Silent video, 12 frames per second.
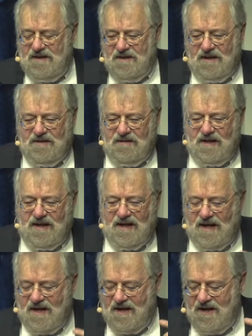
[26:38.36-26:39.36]
The,
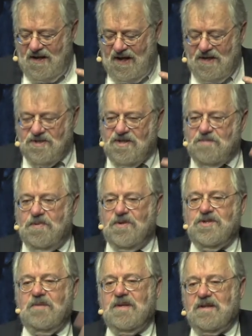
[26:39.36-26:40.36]
the uh, agents
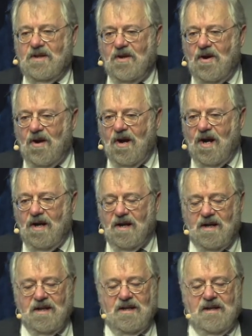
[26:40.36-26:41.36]
push him in the car,
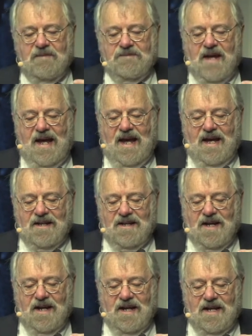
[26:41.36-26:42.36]
and
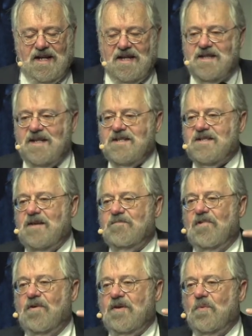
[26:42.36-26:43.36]
uh, he thinks they've
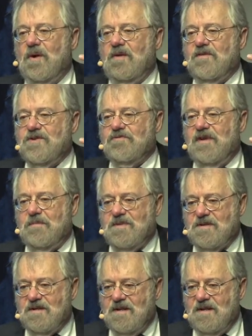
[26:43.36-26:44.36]
broken one of his
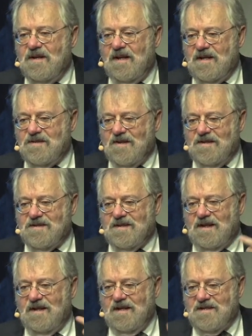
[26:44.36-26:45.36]
ribs. And he starts
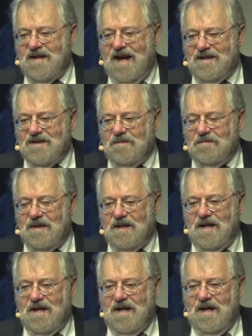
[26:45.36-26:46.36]
to cuss at them,
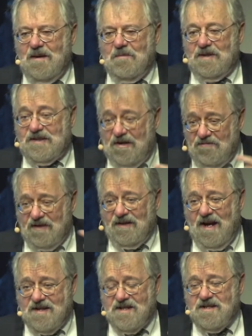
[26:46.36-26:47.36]
but they
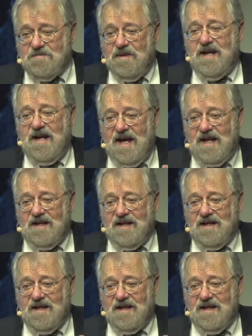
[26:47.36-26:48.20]
realize he's been hit.